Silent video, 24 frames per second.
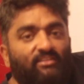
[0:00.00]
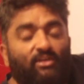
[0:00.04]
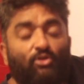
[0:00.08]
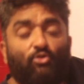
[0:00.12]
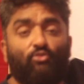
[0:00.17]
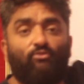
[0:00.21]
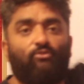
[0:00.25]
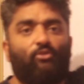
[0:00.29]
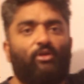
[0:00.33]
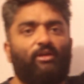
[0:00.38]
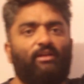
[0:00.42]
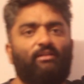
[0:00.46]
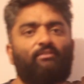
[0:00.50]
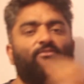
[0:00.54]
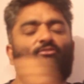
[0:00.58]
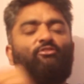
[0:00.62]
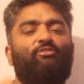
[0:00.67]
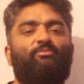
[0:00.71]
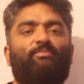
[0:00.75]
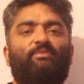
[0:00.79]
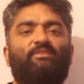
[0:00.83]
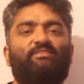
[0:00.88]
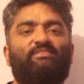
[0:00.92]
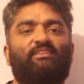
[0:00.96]
how
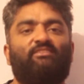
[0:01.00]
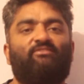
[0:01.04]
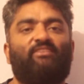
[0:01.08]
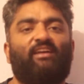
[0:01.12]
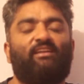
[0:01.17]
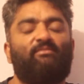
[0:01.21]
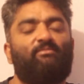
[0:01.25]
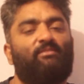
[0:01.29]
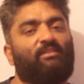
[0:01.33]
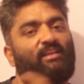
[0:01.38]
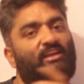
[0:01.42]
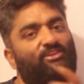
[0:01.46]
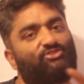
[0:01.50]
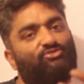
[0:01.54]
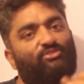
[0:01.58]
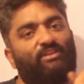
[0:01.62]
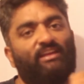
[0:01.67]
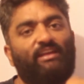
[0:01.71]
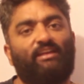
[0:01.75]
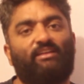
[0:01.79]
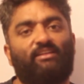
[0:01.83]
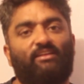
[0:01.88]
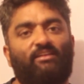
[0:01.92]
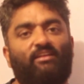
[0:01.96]
44% fiber, I should
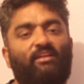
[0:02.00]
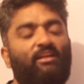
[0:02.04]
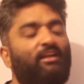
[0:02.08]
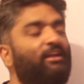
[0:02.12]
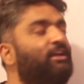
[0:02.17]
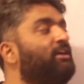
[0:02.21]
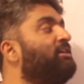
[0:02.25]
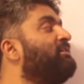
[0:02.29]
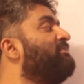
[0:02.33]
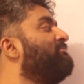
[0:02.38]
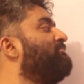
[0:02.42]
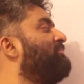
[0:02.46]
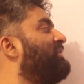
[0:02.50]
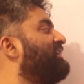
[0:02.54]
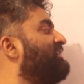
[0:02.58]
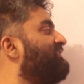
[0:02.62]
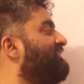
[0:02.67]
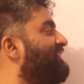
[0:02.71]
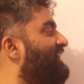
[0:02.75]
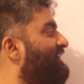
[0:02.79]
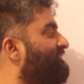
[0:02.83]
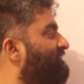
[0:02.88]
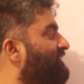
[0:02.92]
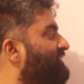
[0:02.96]
eat it. But
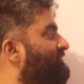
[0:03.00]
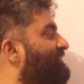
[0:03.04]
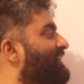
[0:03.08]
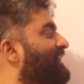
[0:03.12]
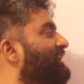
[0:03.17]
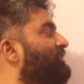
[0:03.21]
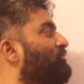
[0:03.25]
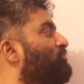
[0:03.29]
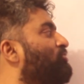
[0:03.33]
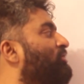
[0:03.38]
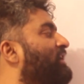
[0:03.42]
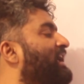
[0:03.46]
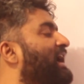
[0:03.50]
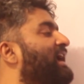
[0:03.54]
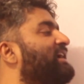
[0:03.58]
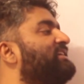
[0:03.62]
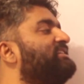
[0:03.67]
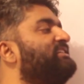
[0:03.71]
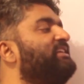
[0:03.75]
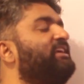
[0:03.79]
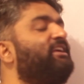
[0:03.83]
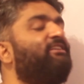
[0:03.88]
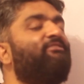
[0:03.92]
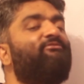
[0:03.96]
if I look
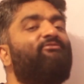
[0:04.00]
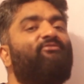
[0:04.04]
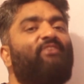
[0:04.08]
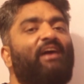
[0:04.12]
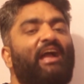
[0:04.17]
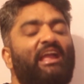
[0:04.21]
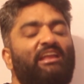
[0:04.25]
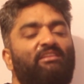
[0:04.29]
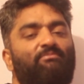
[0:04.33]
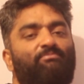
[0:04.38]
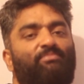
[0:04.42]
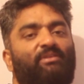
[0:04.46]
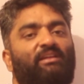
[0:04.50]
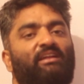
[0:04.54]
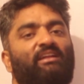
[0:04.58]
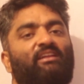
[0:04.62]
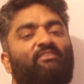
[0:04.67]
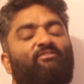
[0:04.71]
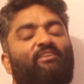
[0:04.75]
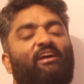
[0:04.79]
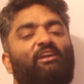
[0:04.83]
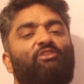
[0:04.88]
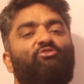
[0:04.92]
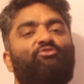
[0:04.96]
at the fine print,
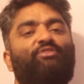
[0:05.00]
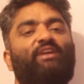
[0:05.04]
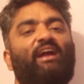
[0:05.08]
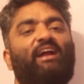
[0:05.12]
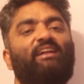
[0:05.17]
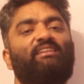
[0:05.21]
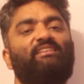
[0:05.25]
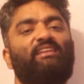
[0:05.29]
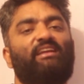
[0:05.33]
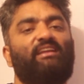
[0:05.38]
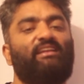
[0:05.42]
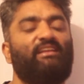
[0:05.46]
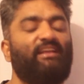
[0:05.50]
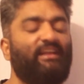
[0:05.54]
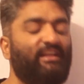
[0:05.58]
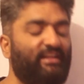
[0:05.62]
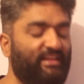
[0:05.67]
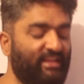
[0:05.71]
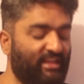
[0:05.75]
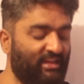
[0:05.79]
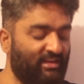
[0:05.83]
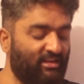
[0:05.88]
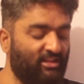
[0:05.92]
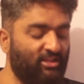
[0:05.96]
if I look at the
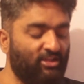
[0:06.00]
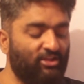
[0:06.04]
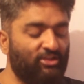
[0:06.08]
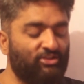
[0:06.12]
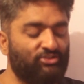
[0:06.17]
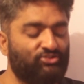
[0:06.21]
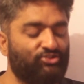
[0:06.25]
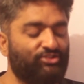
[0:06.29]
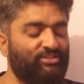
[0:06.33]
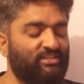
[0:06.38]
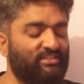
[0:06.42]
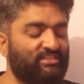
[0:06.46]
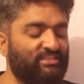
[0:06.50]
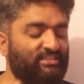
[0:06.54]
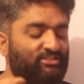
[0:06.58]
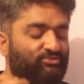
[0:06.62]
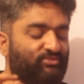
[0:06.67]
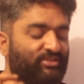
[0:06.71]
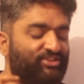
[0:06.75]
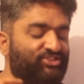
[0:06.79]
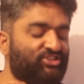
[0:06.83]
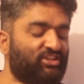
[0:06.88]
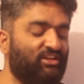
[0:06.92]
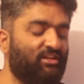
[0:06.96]
detail, so this is
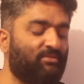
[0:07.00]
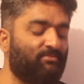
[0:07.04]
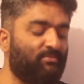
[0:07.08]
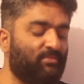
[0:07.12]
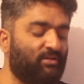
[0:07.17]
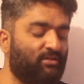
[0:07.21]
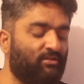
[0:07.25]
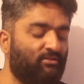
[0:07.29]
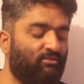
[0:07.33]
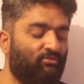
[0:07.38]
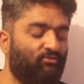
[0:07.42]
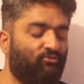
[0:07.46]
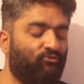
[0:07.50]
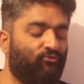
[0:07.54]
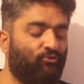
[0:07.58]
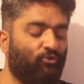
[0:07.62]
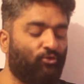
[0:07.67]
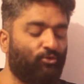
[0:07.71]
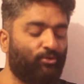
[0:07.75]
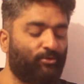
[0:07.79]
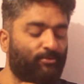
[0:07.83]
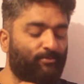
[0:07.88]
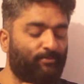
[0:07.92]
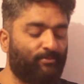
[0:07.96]
question number
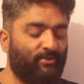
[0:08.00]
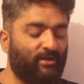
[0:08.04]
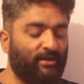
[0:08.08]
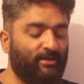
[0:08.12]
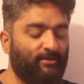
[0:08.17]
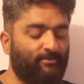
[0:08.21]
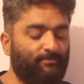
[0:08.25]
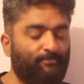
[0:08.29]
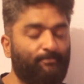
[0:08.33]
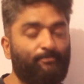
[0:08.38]
4, right?